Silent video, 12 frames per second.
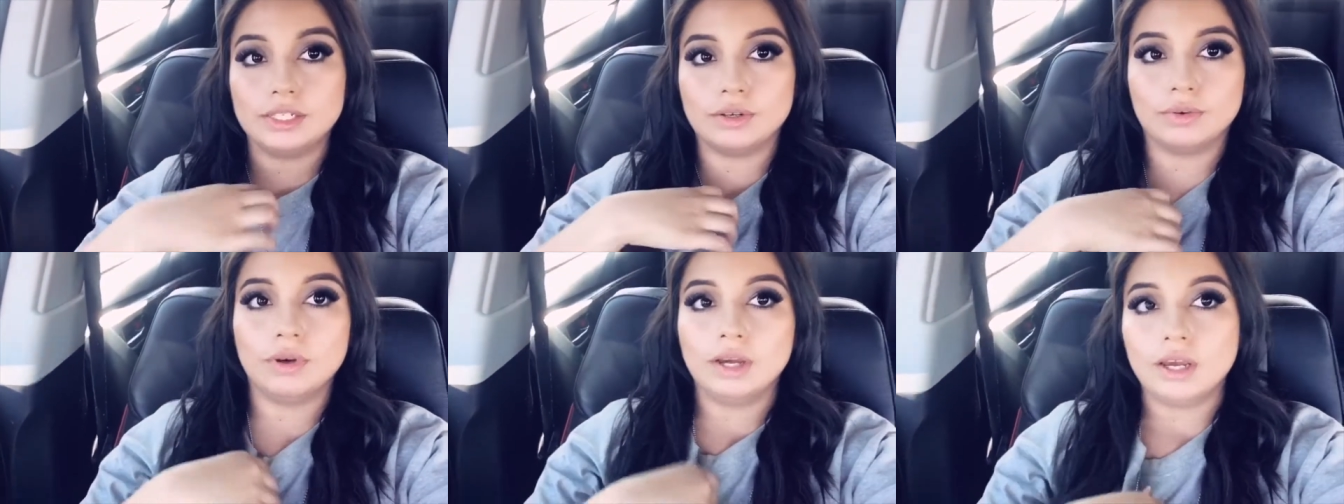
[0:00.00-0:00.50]

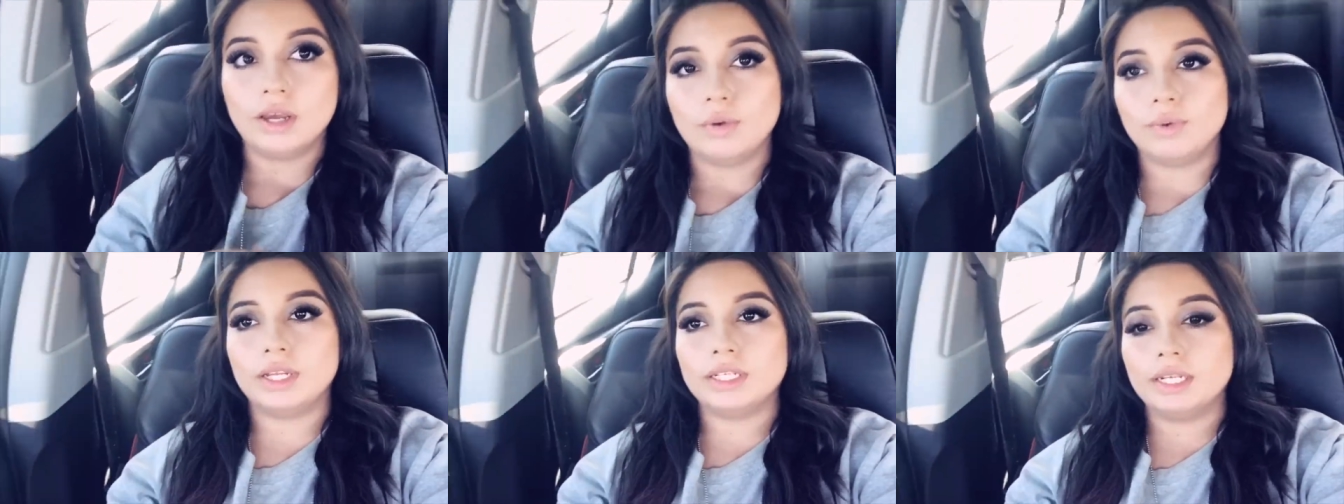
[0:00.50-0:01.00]
So
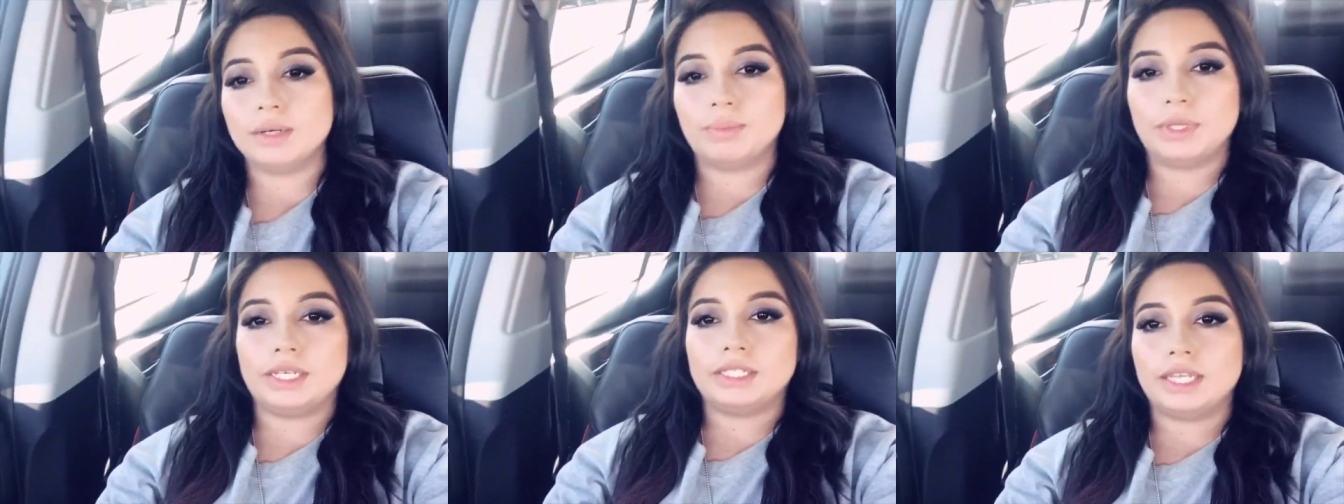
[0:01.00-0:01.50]
we ended up,
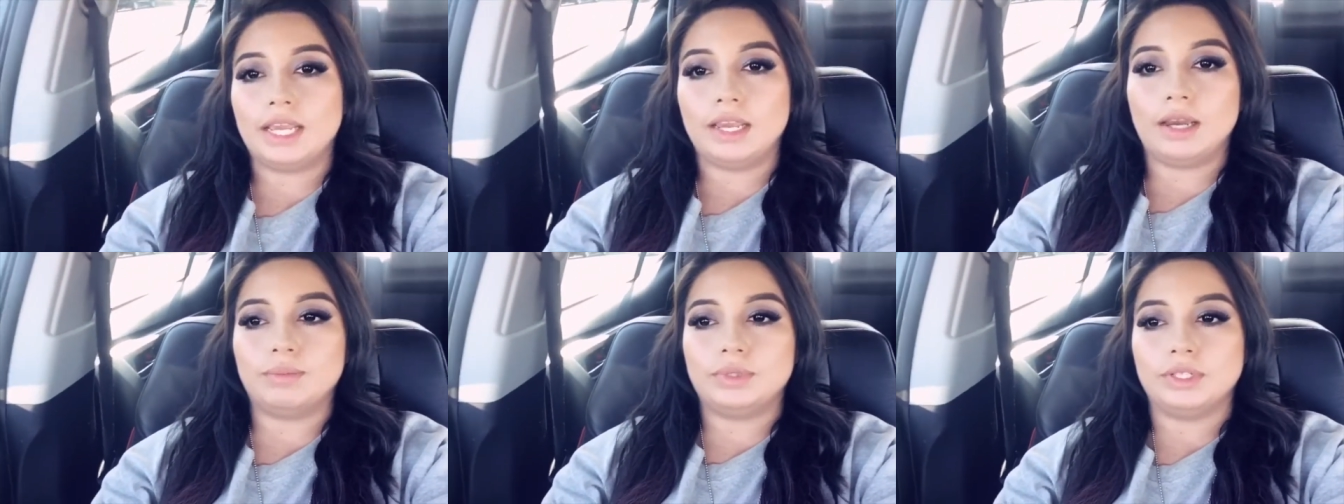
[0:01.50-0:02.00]
like, staying
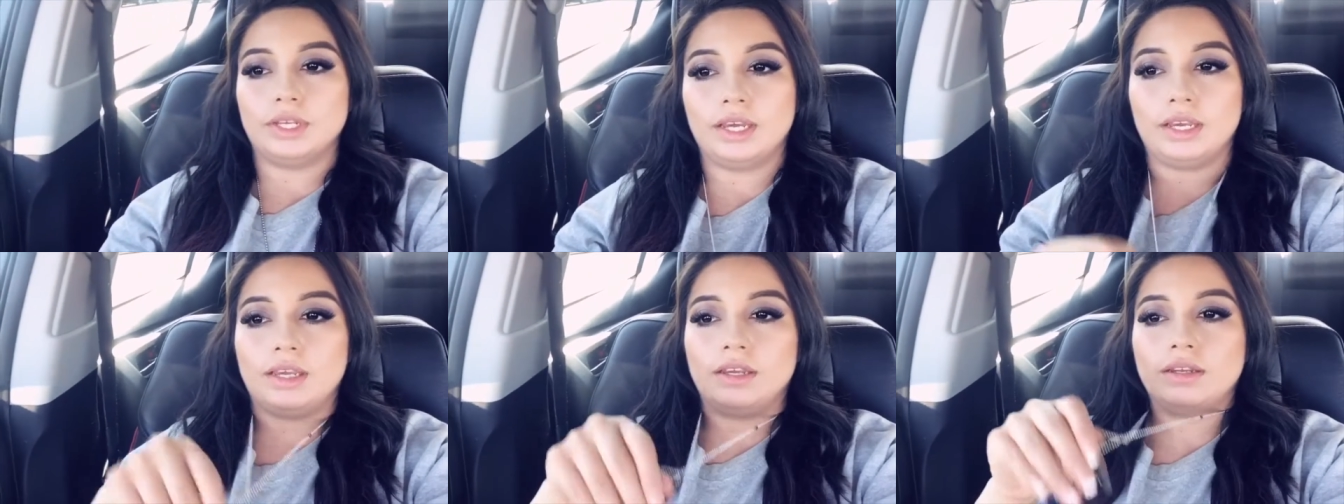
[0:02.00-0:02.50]
up to, like,